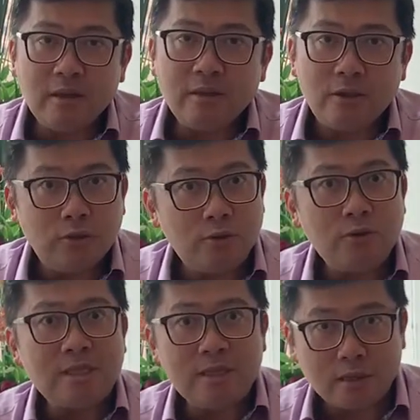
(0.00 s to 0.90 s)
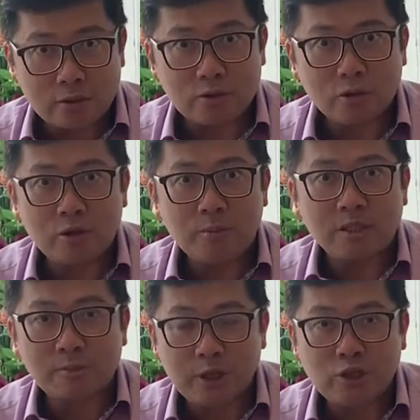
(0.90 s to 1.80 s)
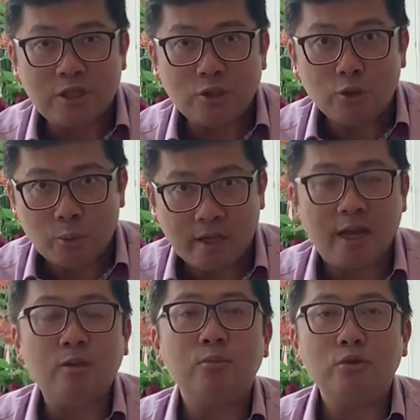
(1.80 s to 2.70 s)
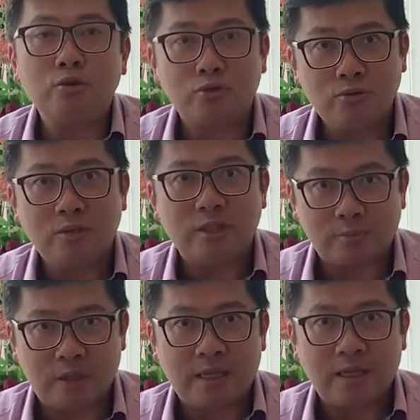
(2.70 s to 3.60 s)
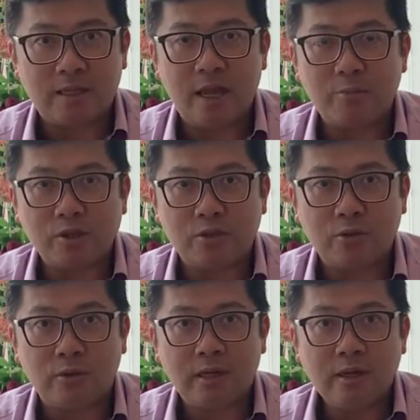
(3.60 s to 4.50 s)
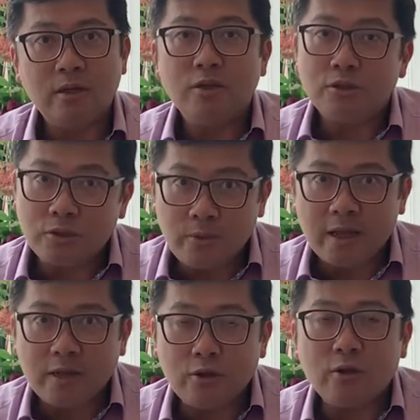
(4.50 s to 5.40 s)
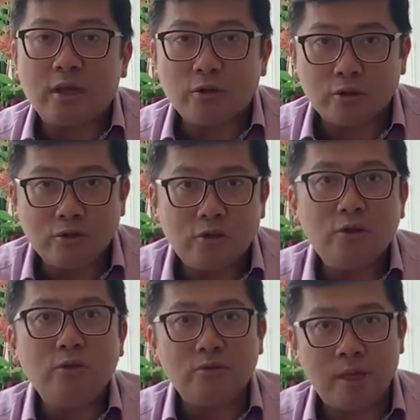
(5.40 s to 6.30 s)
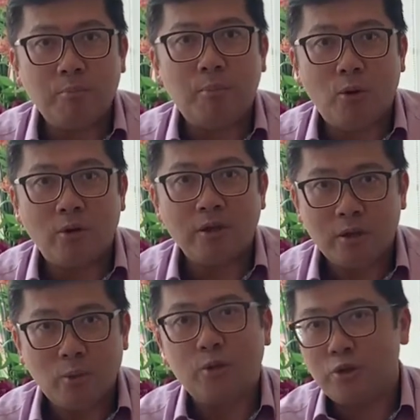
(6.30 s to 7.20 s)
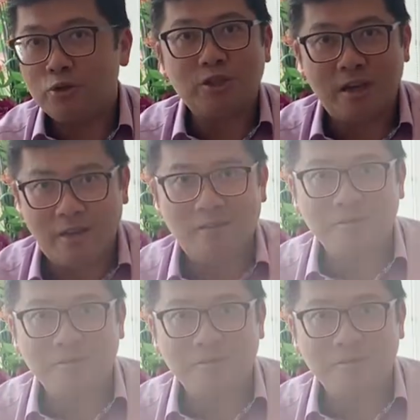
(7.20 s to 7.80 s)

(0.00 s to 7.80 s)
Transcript: then do see a suitable specialist who will help you through this particular episode so that you can continue that bond with your child.